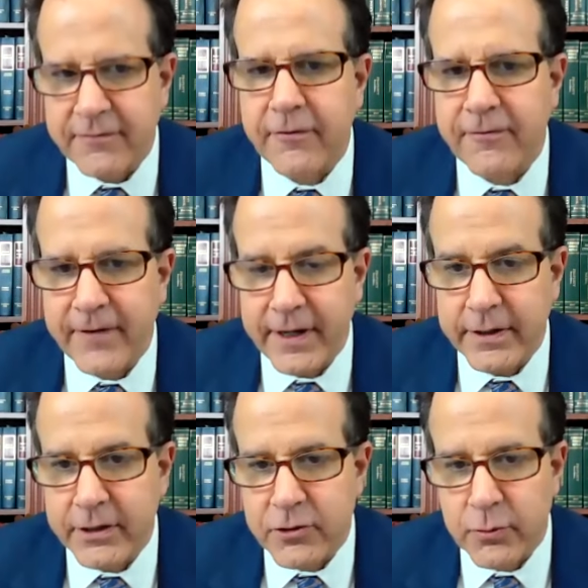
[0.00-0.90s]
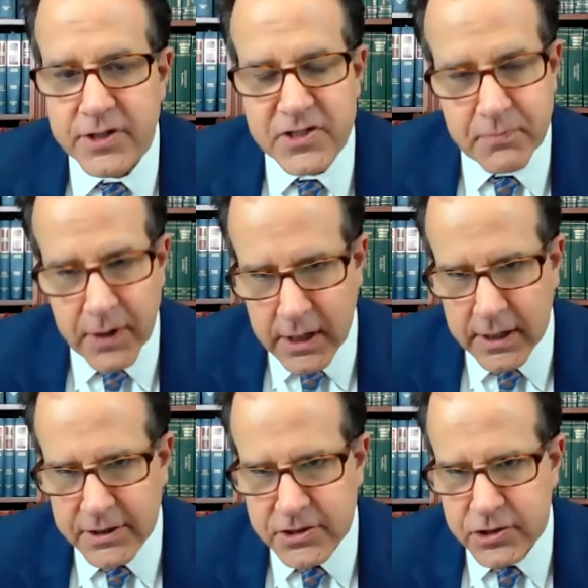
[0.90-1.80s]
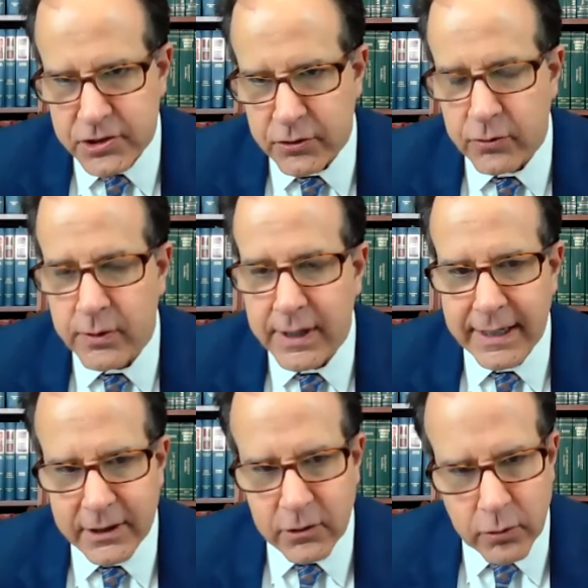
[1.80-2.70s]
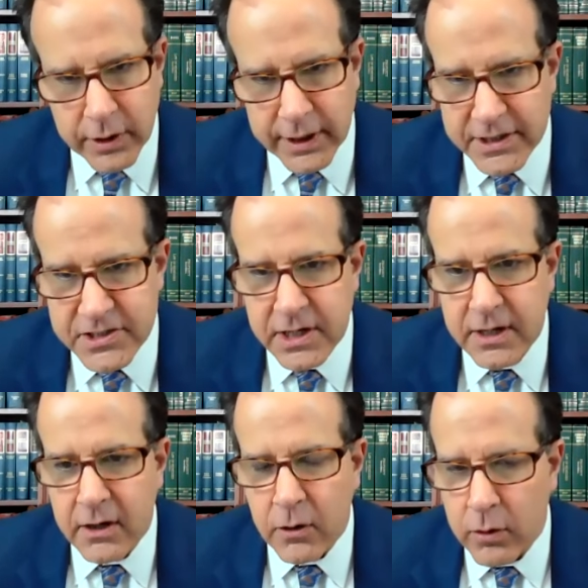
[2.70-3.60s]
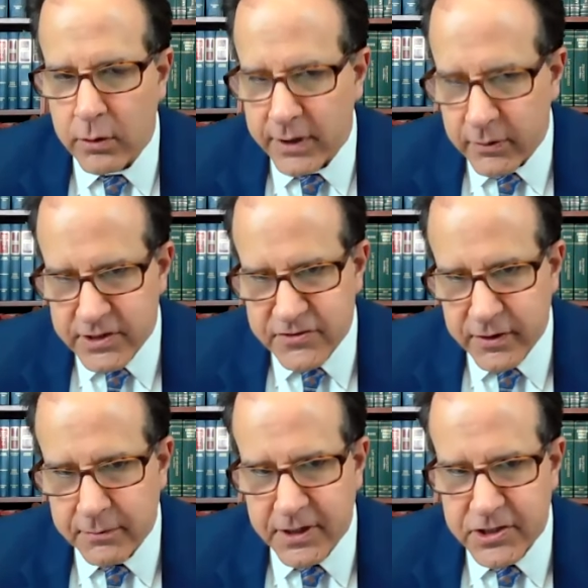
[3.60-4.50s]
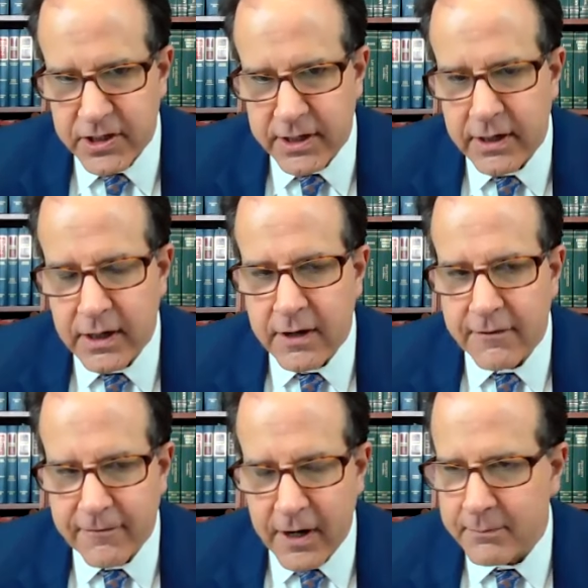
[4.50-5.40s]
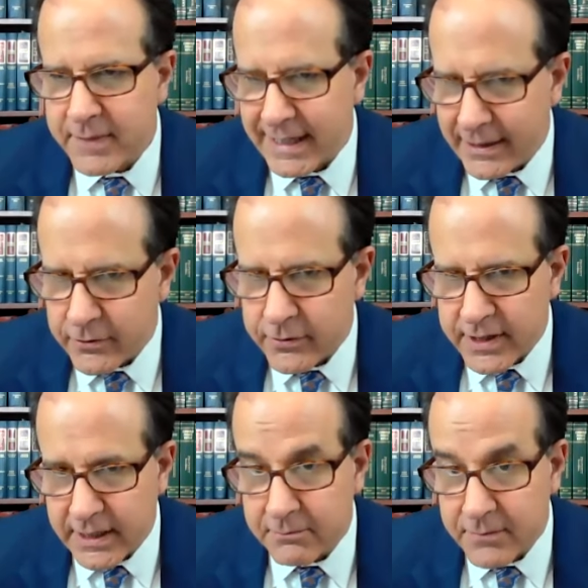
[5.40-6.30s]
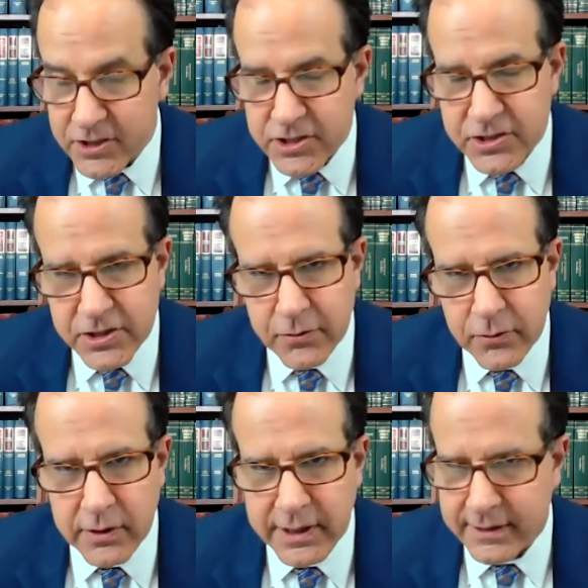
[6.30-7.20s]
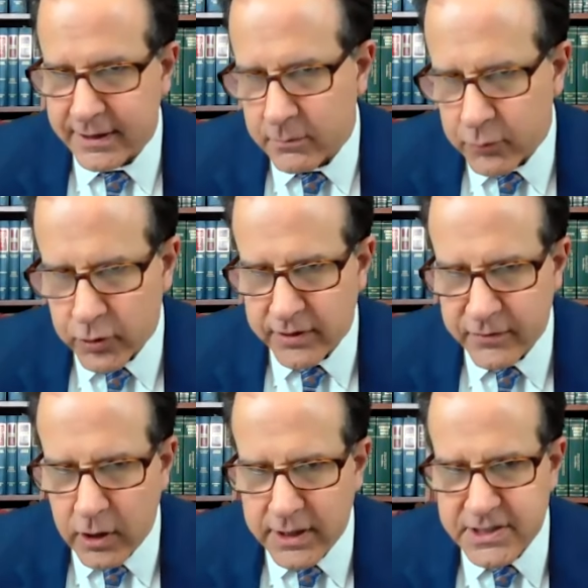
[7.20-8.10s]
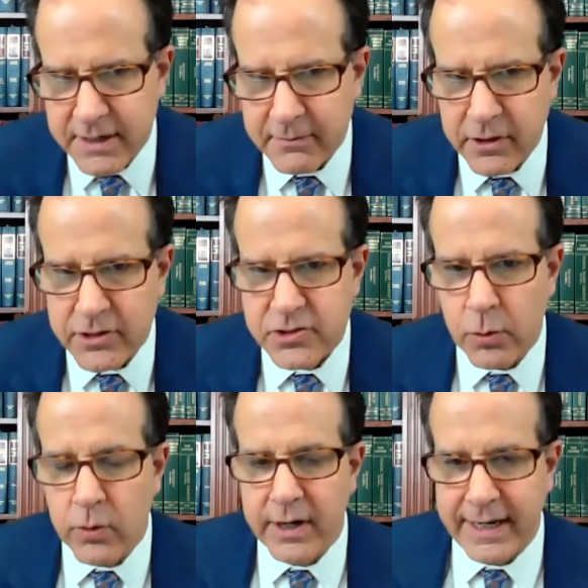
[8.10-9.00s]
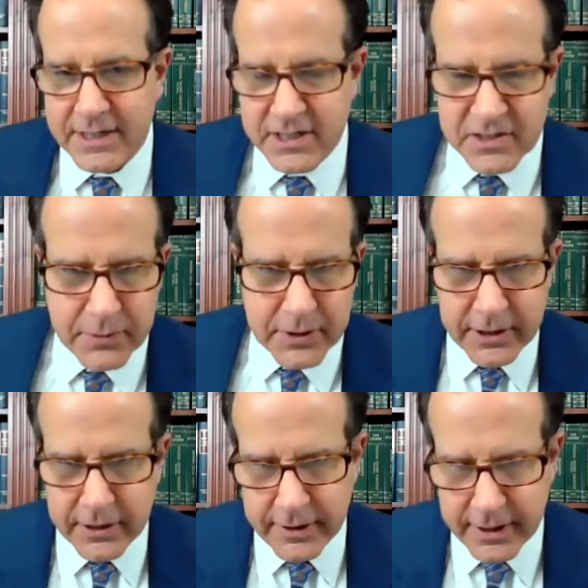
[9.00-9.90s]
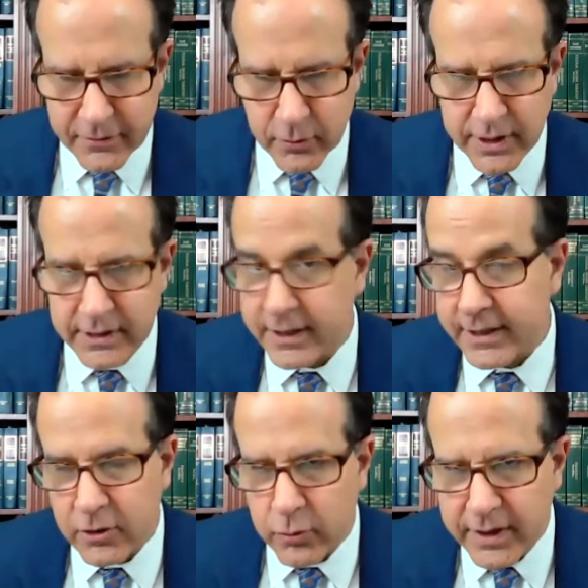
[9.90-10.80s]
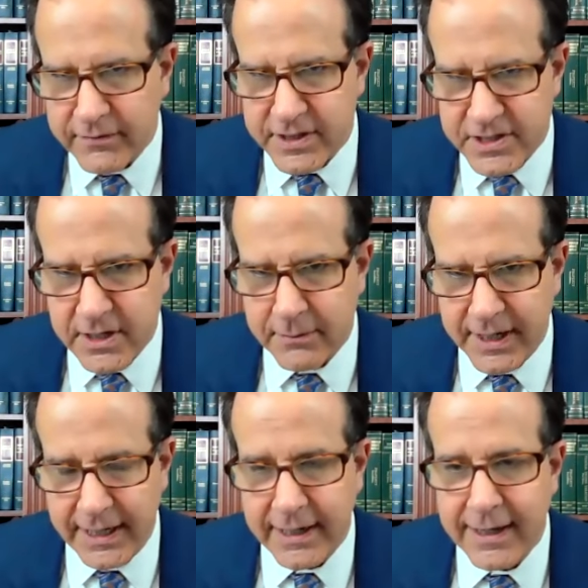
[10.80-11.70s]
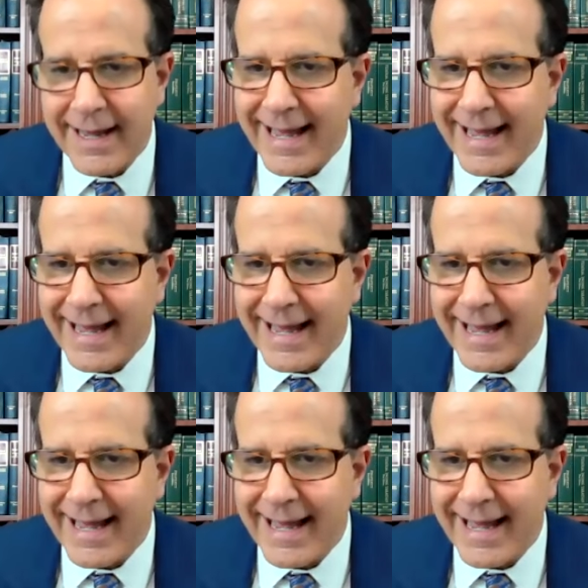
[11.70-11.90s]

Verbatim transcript: for failing to respond to inquiries or requests for admission from either the admissions authority, like the Board of Law Examiners, or a disciplinary authority, like a grievance committee.